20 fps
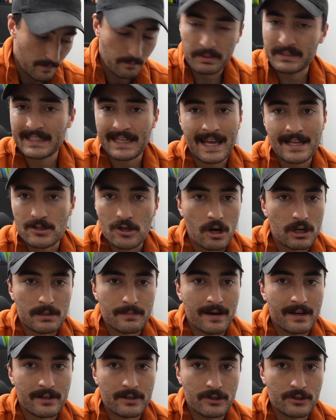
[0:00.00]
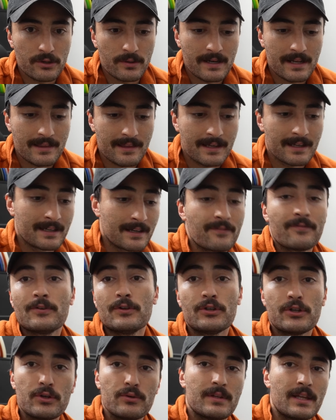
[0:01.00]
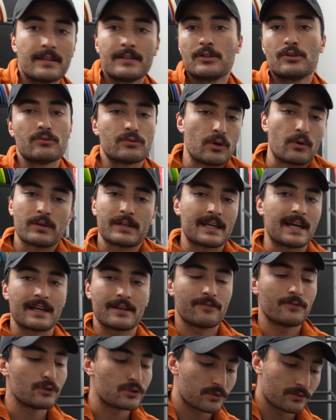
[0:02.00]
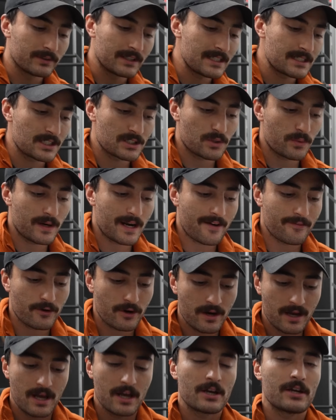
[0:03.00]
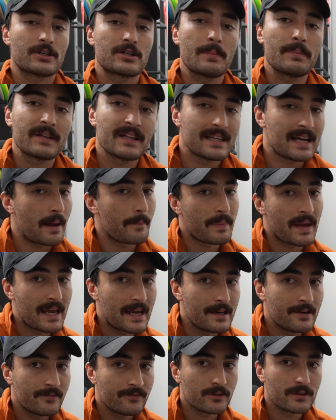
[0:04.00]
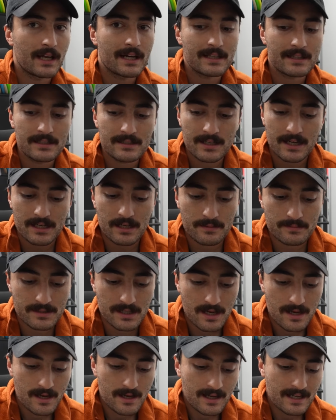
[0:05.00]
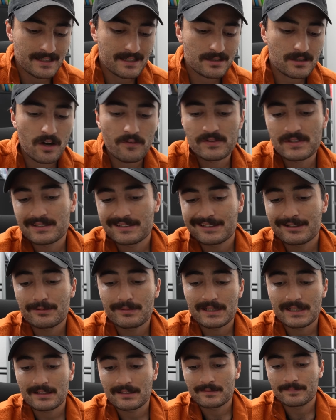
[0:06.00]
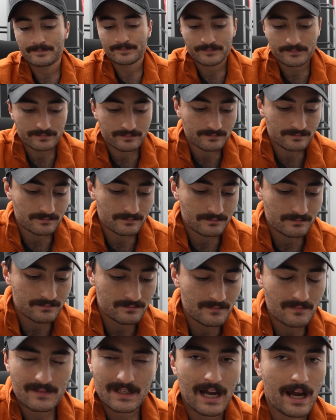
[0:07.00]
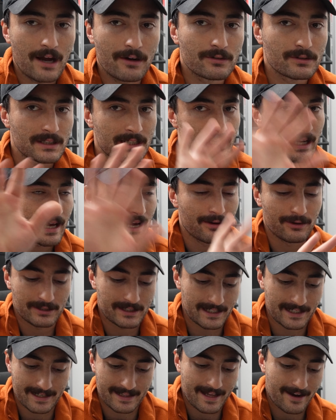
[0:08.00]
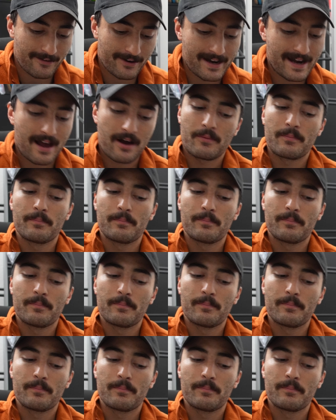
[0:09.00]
but they can't talk about it or do anything. And if you do, then you don't get any future releases or whatever. You're typically not paid for a lot of these items. In disc golf, it's a little bit, I won't get into that right now,